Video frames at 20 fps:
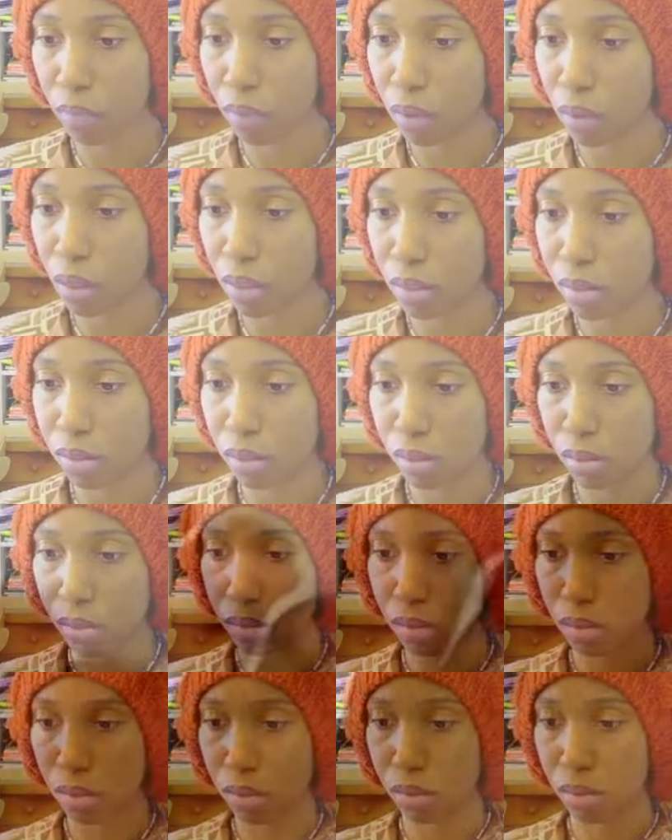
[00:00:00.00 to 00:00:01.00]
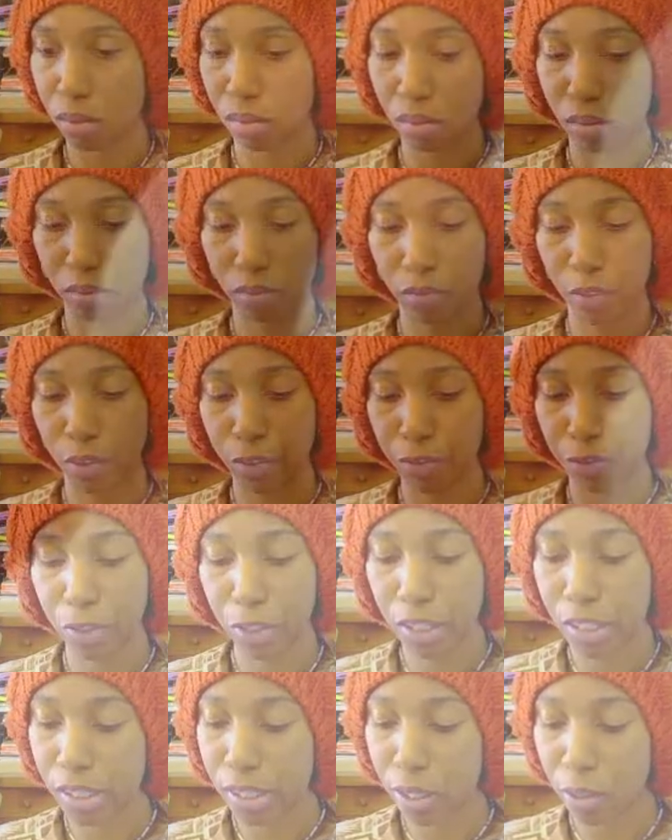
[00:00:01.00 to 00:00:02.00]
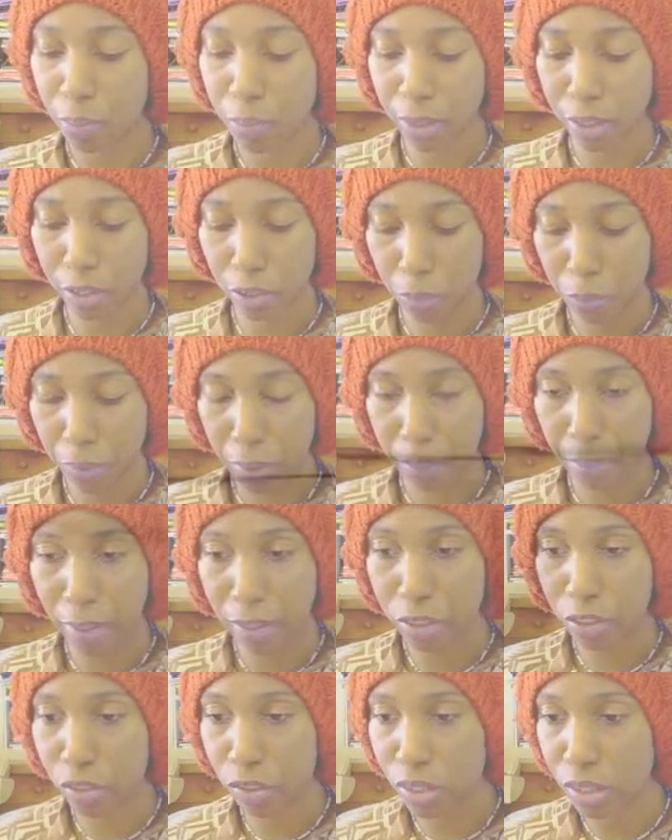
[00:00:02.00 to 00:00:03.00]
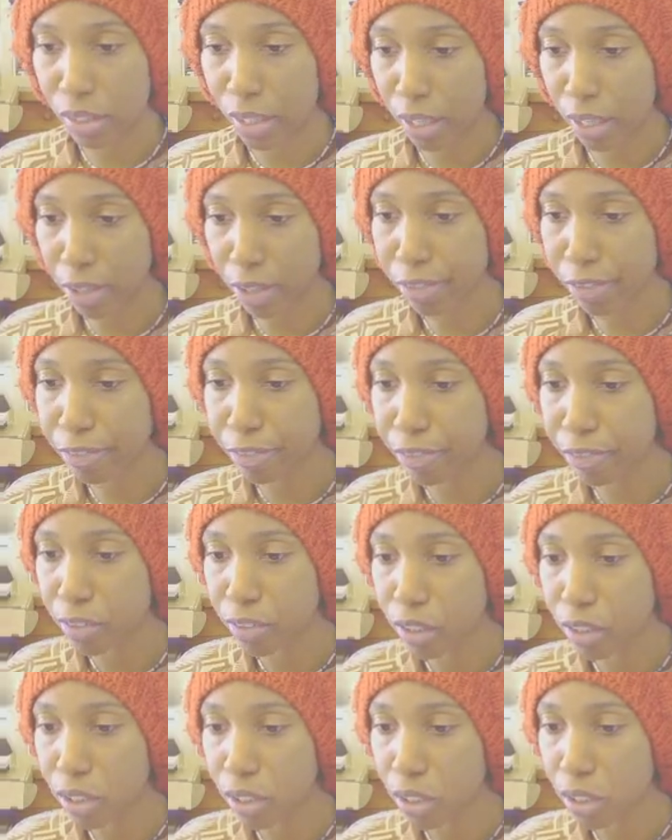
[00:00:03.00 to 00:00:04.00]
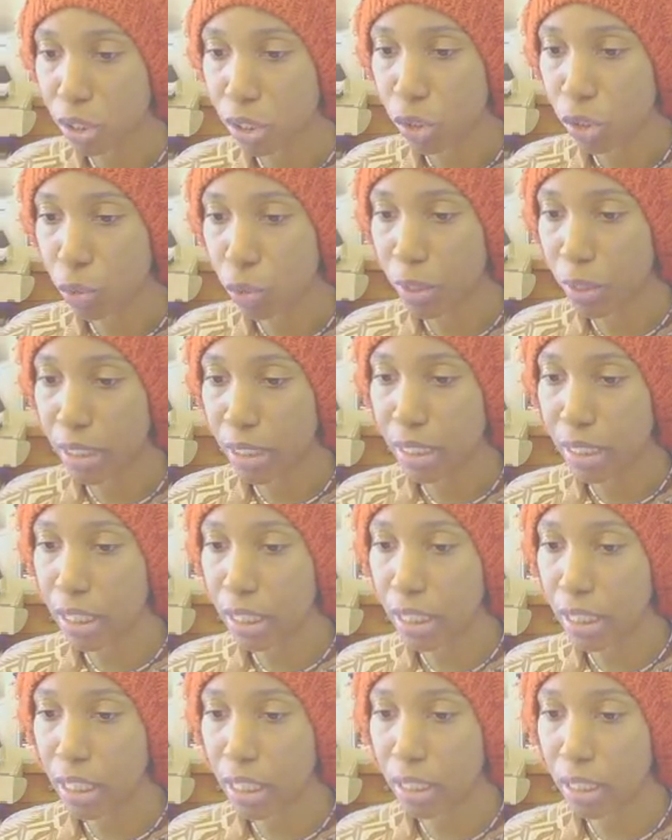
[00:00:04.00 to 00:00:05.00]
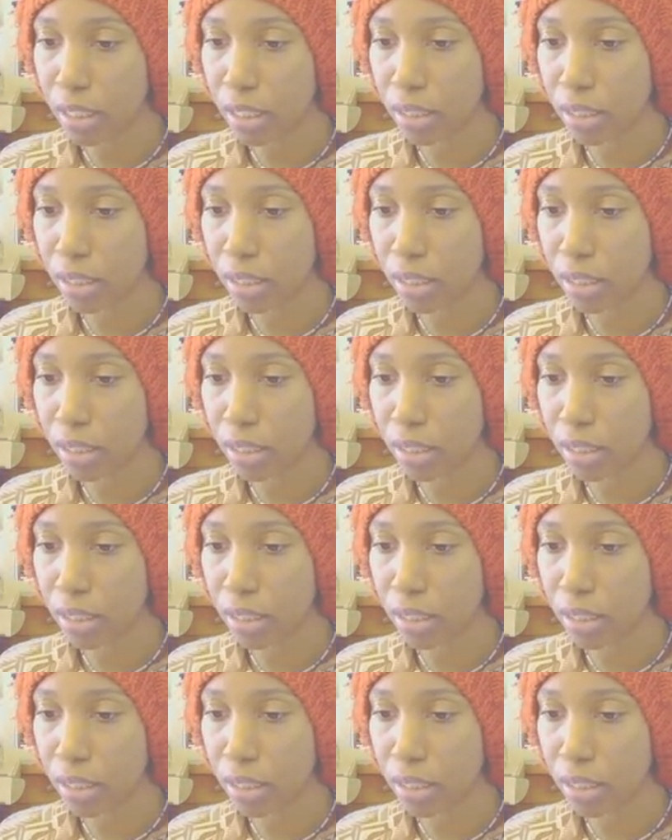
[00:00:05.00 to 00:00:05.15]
Yes. Feel free to tell me a little bit about yourself, Trinity.